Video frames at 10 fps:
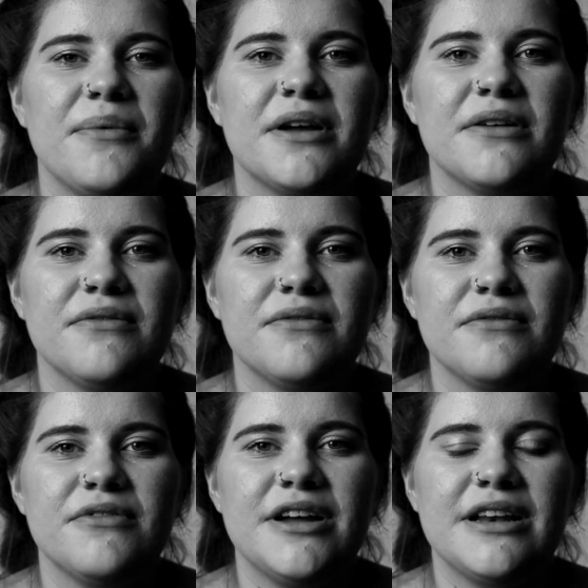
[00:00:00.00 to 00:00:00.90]
We can
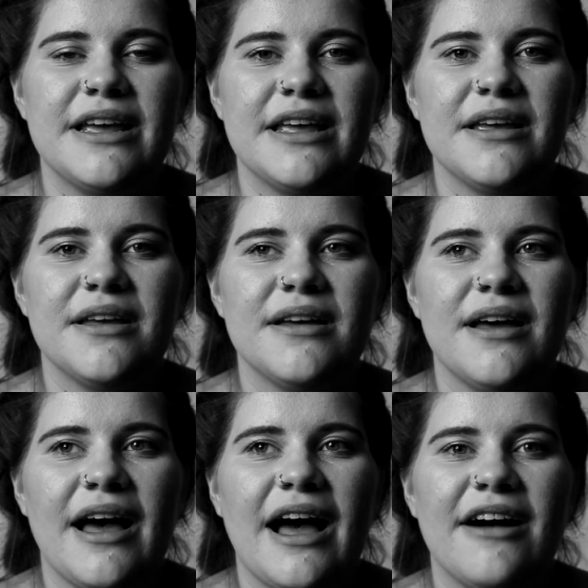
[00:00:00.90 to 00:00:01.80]
really
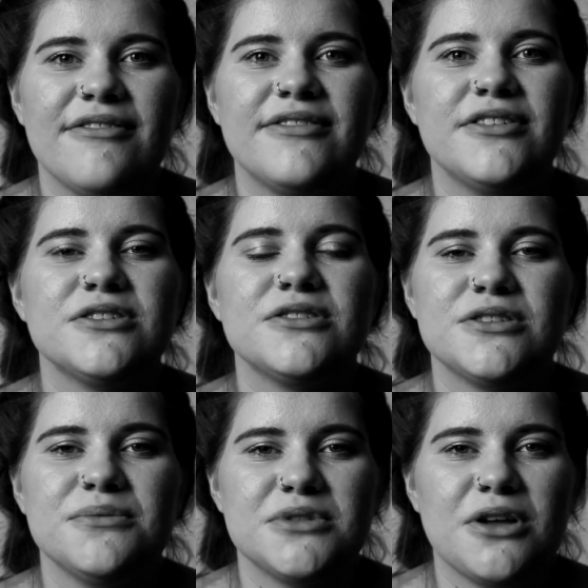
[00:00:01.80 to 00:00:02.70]
have
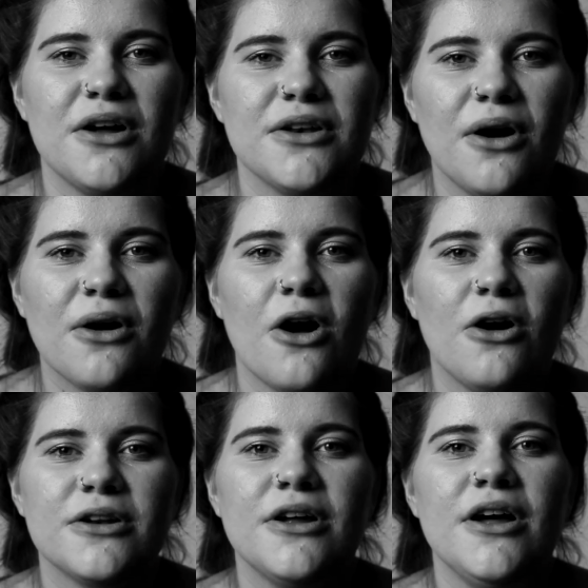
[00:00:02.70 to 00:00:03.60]
some sort of
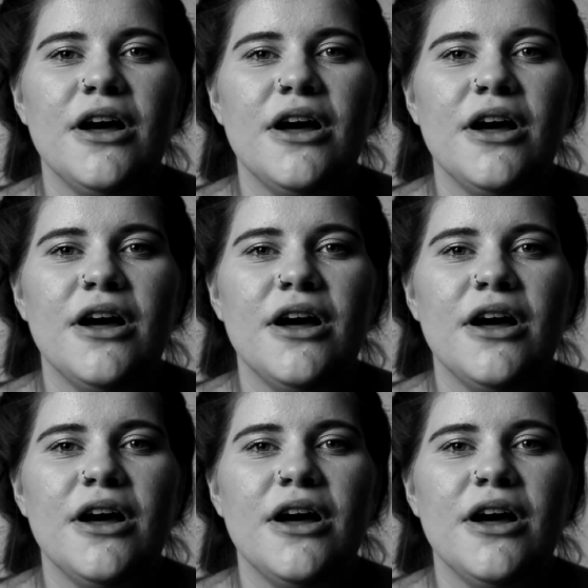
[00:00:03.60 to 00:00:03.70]
knock-on